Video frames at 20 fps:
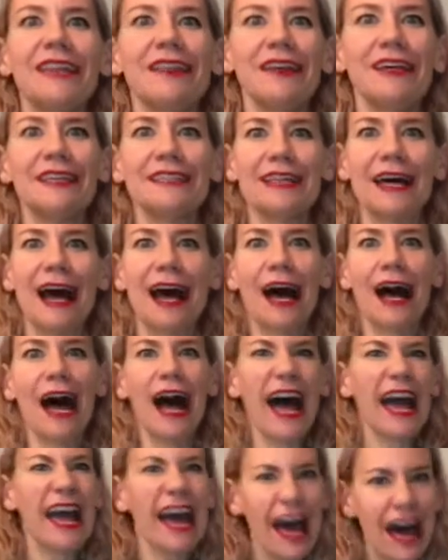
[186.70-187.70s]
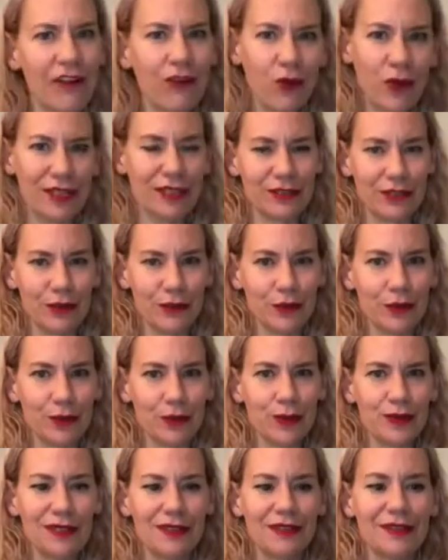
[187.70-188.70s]
thing is I have Western
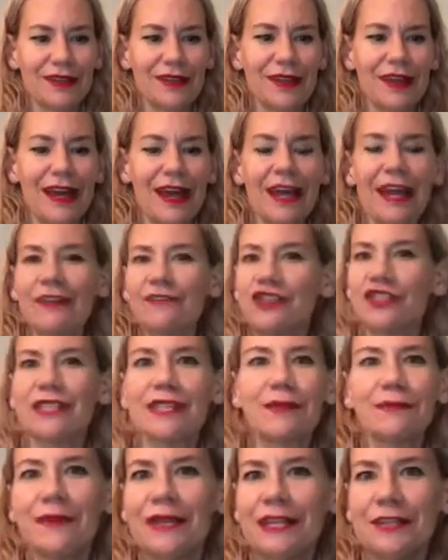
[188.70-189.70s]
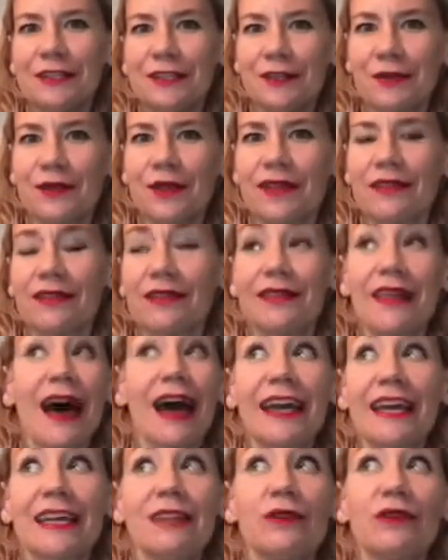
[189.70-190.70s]
boots, and I've just admitted to you that I
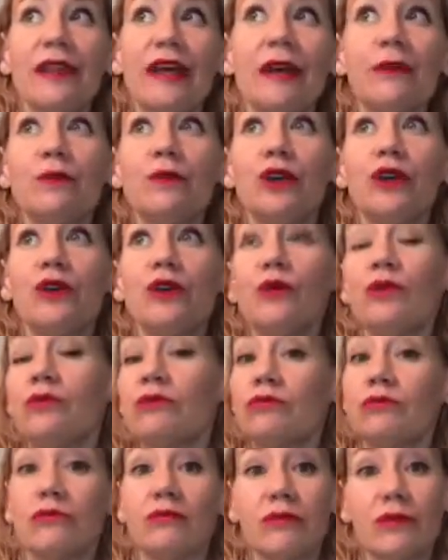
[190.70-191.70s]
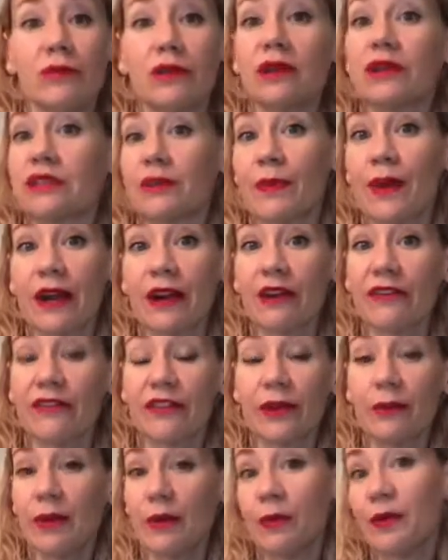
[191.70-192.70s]
can name you, there's a pair at
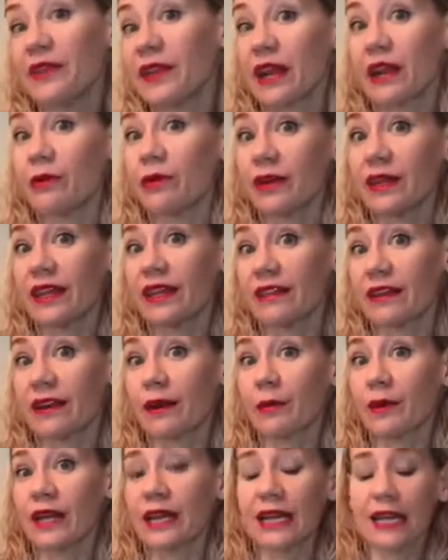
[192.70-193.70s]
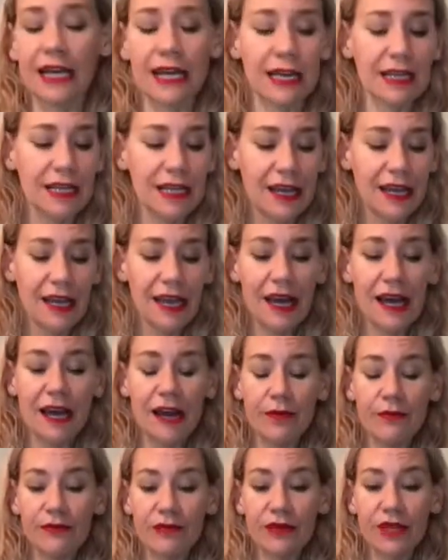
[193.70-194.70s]
Free People that I really think I'm gonna get.
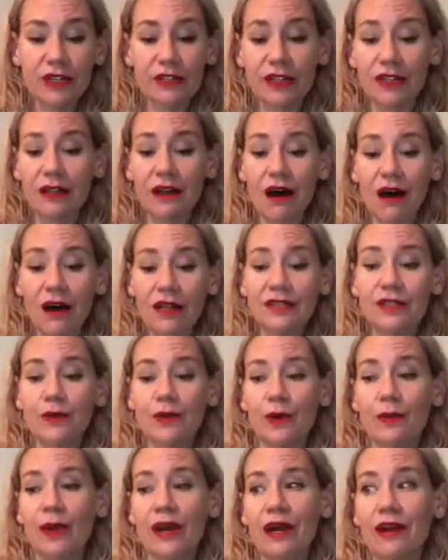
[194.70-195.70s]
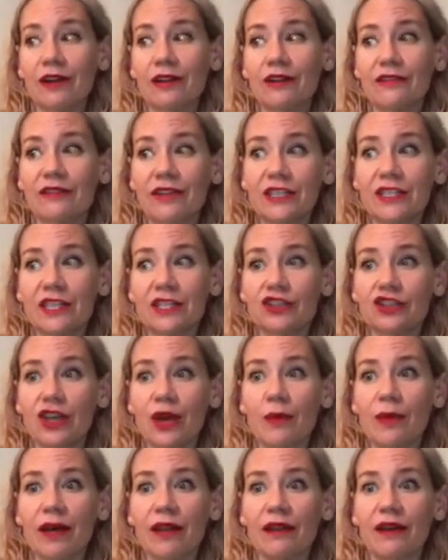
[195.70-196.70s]
There's also a pair at a vintage
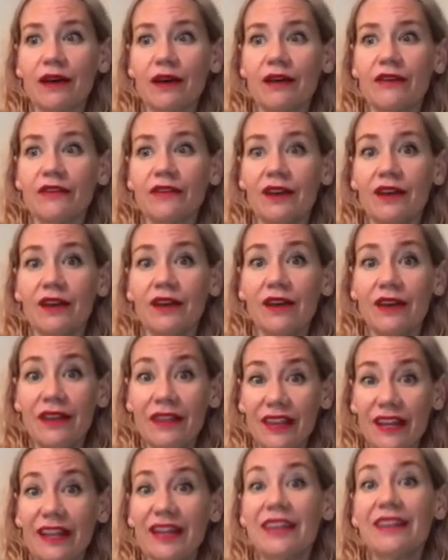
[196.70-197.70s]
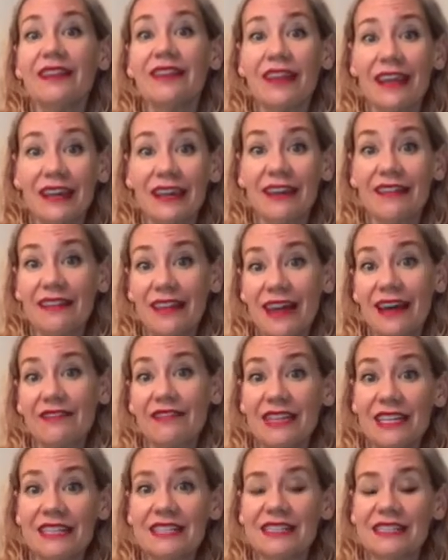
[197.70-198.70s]
shop I love that again, like they have
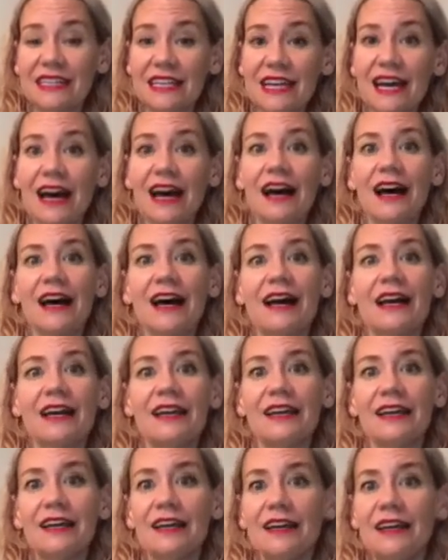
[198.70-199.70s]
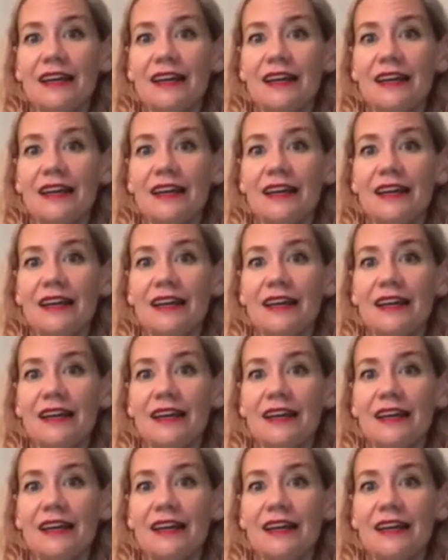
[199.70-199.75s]
these knee-high